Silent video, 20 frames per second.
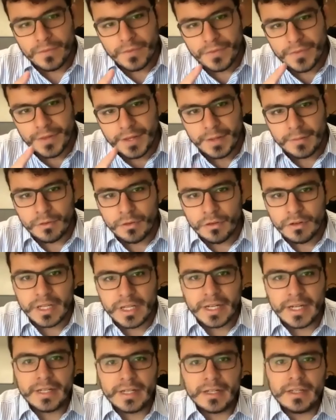the blue
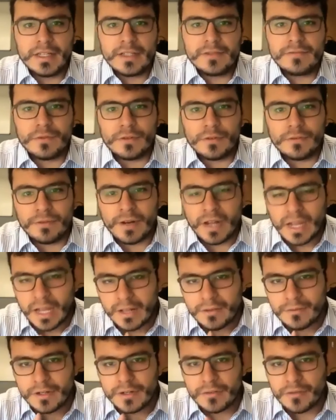line is for
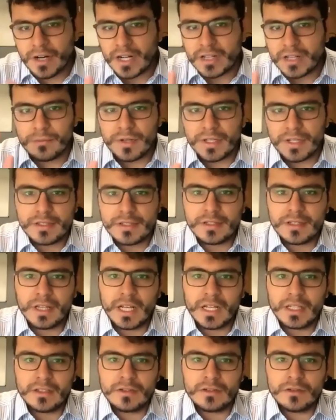500 random bridges
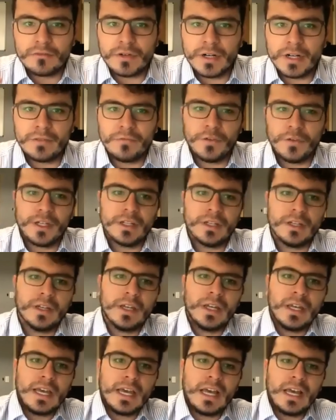selected to right of it.
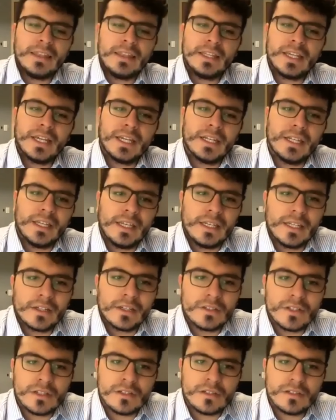And then in a
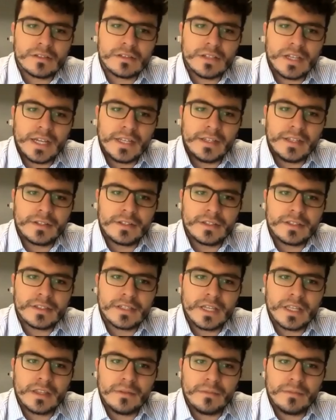continuous line, you can say